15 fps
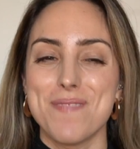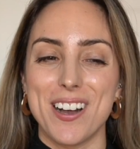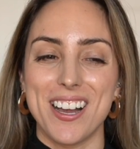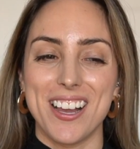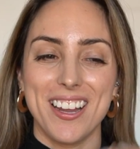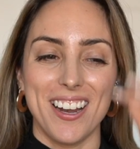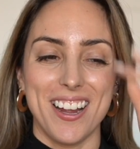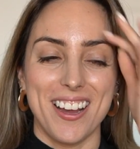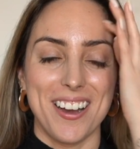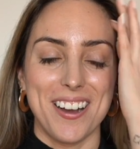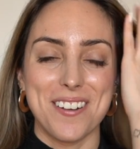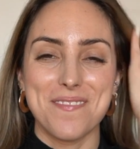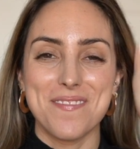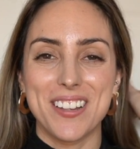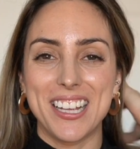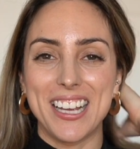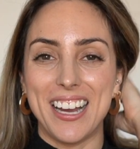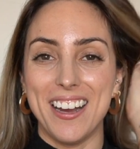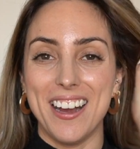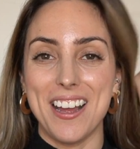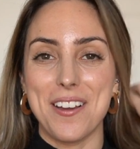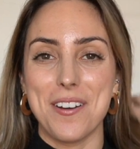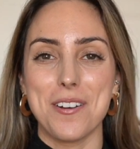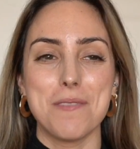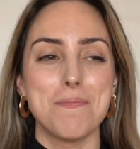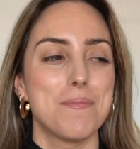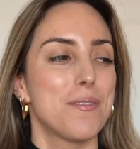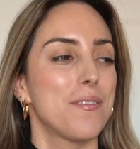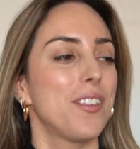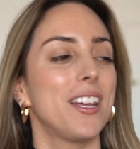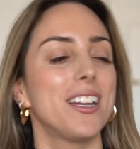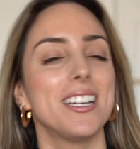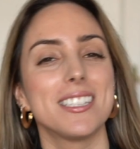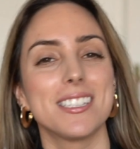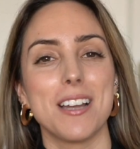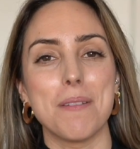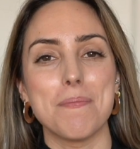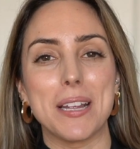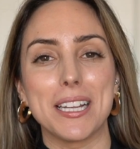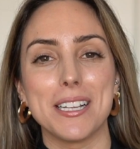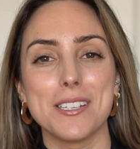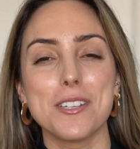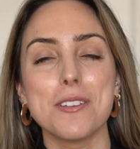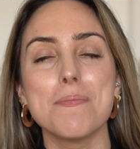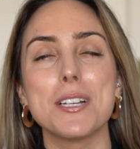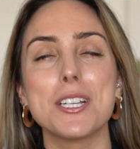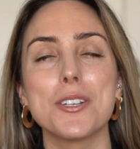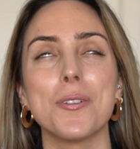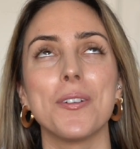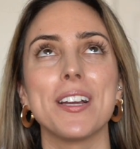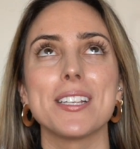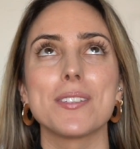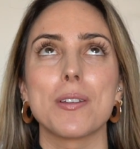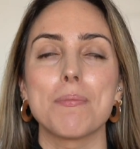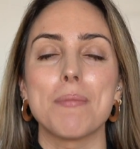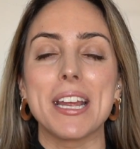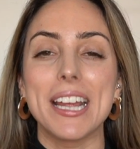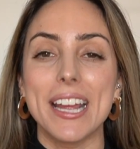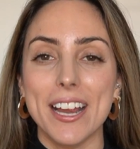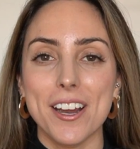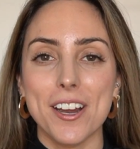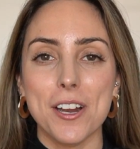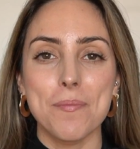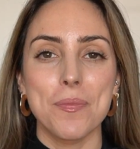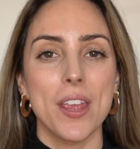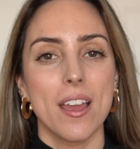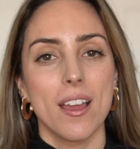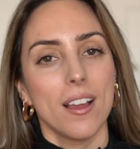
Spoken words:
But yeah, I hope that it's not making too much noise with my hair.